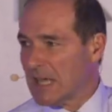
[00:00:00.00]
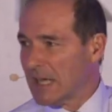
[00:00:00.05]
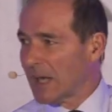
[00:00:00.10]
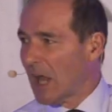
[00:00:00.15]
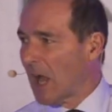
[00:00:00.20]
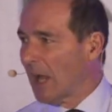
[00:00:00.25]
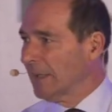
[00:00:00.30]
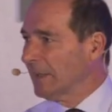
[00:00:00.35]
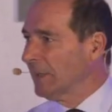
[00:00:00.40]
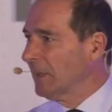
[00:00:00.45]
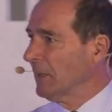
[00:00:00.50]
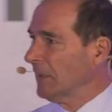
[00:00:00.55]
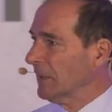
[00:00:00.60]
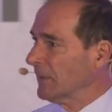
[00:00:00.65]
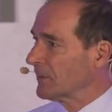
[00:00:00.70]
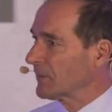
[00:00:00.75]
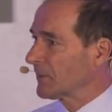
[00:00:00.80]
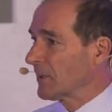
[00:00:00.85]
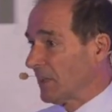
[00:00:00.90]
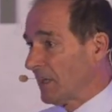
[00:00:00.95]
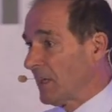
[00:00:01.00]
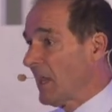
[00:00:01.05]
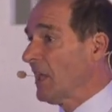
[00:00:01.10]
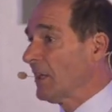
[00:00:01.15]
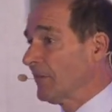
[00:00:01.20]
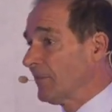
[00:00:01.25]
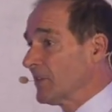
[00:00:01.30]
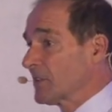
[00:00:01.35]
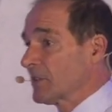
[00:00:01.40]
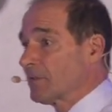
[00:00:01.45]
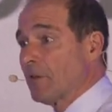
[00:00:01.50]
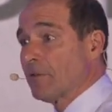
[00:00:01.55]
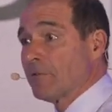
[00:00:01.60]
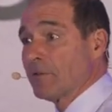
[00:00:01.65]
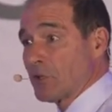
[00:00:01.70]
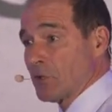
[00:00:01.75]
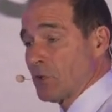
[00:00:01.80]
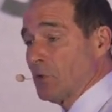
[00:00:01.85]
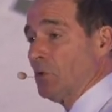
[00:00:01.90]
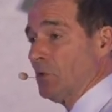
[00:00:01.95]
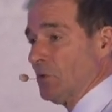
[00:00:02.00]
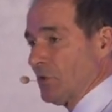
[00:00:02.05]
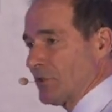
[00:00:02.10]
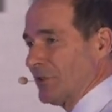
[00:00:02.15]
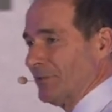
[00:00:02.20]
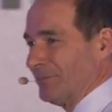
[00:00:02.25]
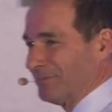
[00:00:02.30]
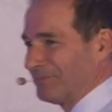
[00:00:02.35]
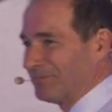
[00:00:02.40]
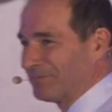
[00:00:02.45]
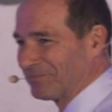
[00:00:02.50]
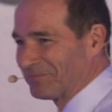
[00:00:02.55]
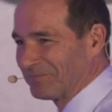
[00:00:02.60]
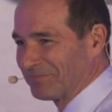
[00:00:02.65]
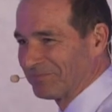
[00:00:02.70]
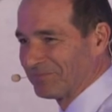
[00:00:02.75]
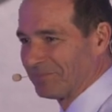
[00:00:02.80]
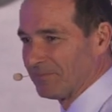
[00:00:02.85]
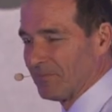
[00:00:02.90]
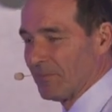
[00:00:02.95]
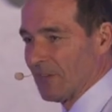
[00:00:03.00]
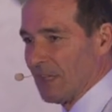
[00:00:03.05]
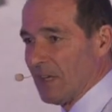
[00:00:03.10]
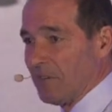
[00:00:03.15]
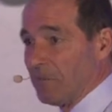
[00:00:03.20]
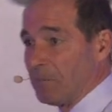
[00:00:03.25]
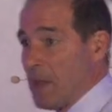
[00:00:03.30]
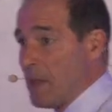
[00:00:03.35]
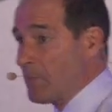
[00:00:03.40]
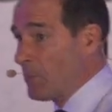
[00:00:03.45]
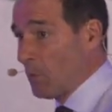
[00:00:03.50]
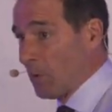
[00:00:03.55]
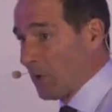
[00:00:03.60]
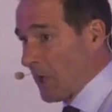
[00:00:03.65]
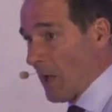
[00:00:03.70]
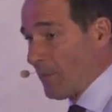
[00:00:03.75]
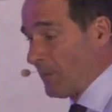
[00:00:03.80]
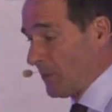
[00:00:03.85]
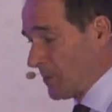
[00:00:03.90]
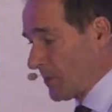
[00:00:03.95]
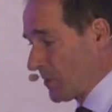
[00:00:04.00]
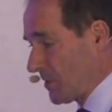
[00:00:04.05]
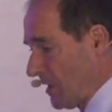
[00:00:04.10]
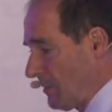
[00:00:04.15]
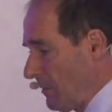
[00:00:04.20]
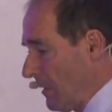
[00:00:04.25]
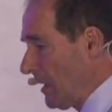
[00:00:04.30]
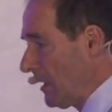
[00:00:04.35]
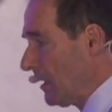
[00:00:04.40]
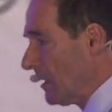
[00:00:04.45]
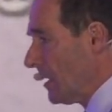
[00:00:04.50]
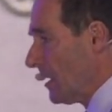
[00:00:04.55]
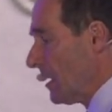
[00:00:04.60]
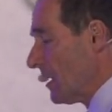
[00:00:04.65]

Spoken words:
And I learned that life is very short. If people were coming to see me,